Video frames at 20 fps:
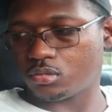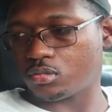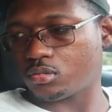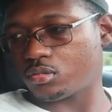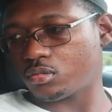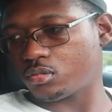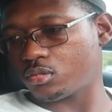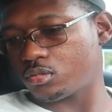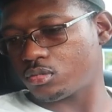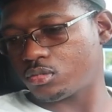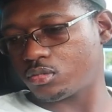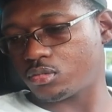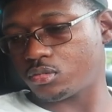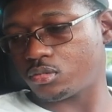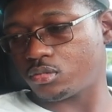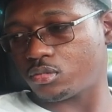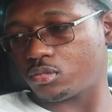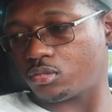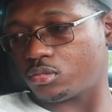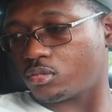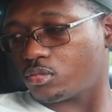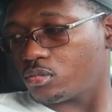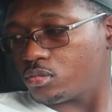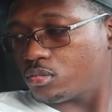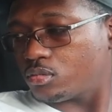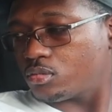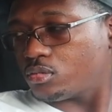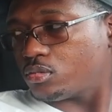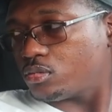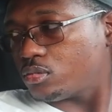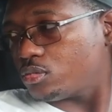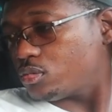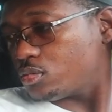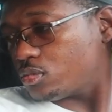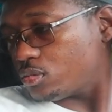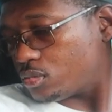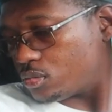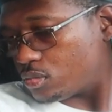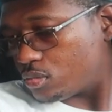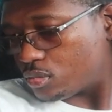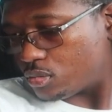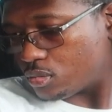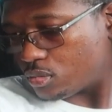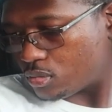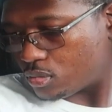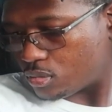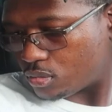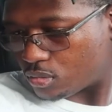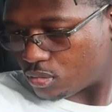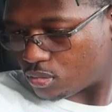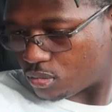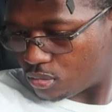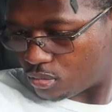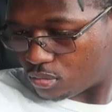No words are spoken by the person on screen.